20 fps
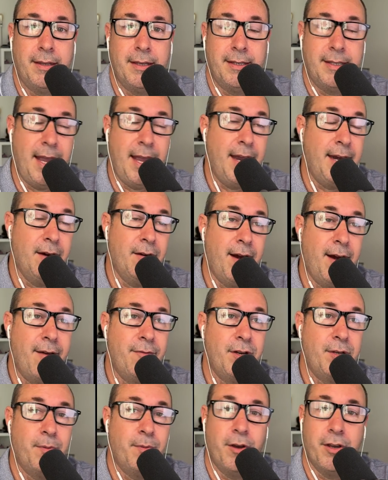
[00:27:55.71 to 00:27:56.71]
standard or
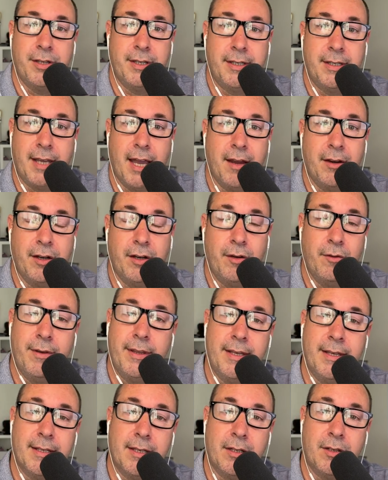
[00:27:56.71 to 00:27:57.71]
average person is going to do
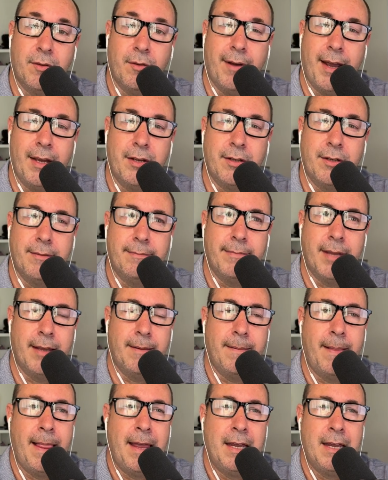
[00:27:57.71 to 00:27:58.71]
in this situation.
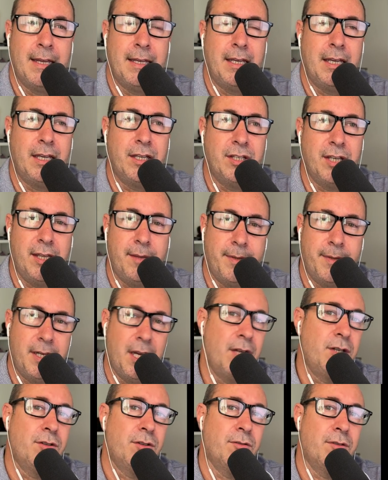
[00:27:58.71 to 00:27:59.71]
But you can see the
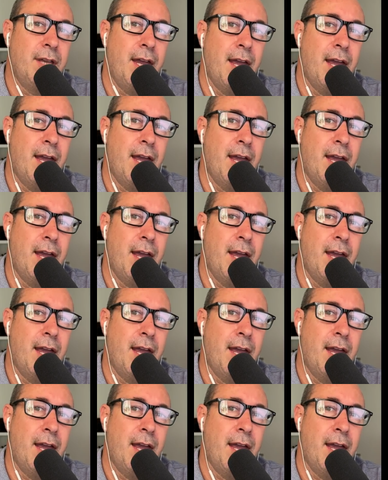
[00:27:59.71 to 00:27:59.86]
potential